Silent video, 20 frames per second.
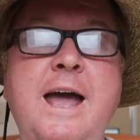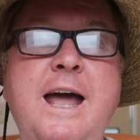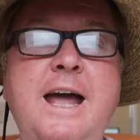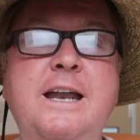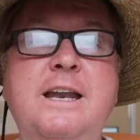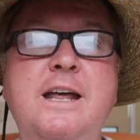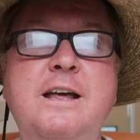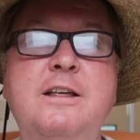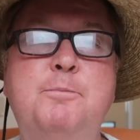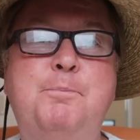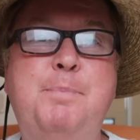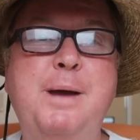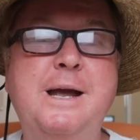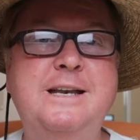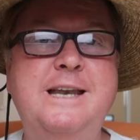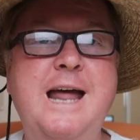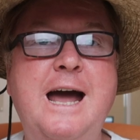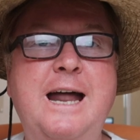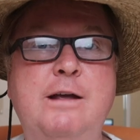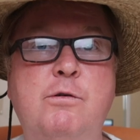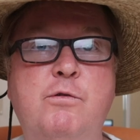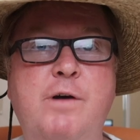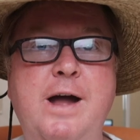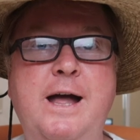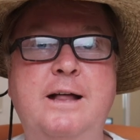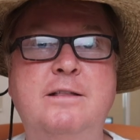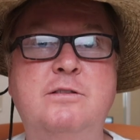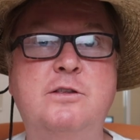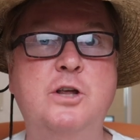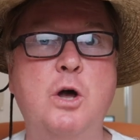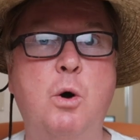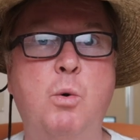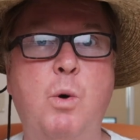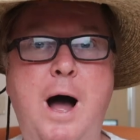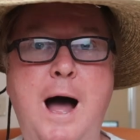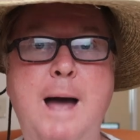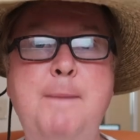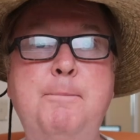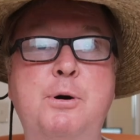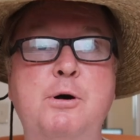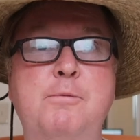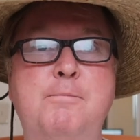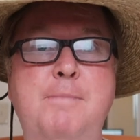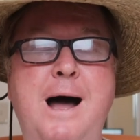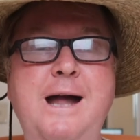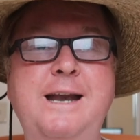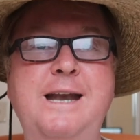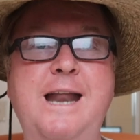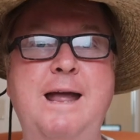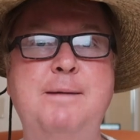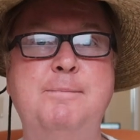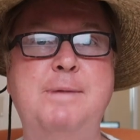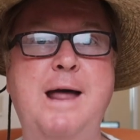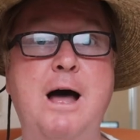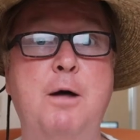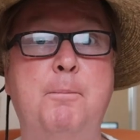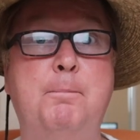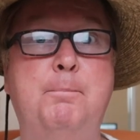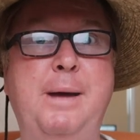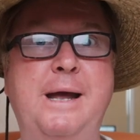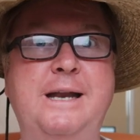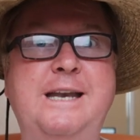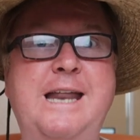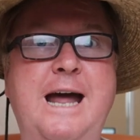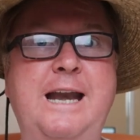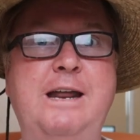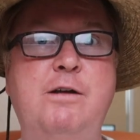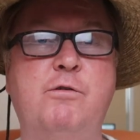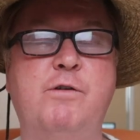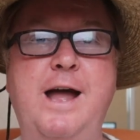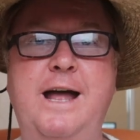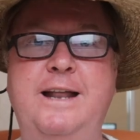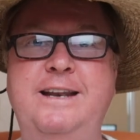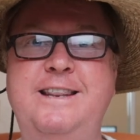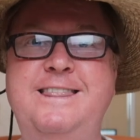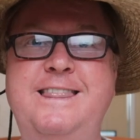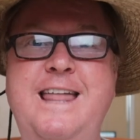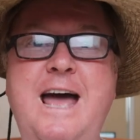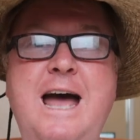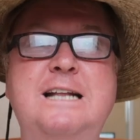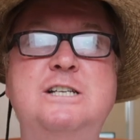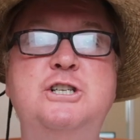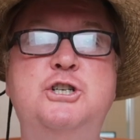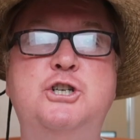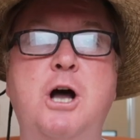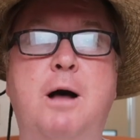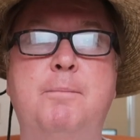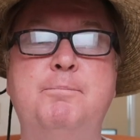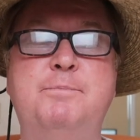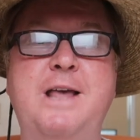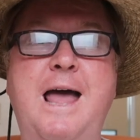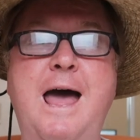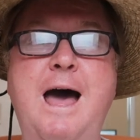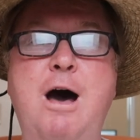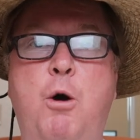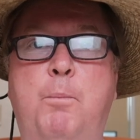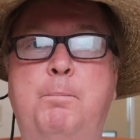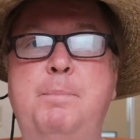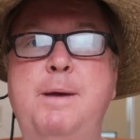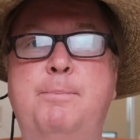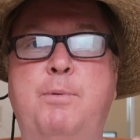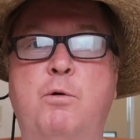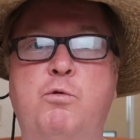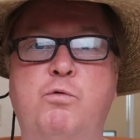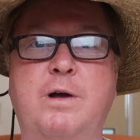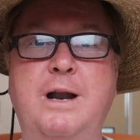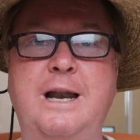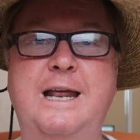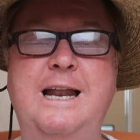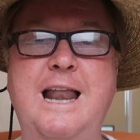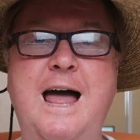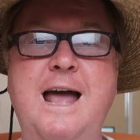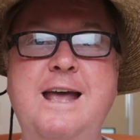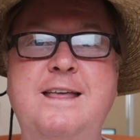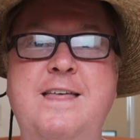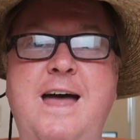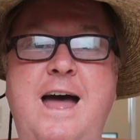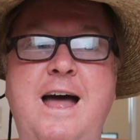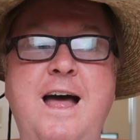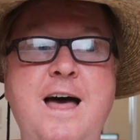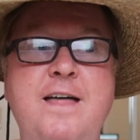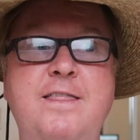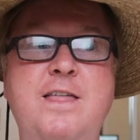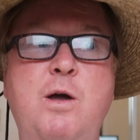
It is Big Daddy Red. So I put my name down, Big Daddy Red. That jumps out. People really like that.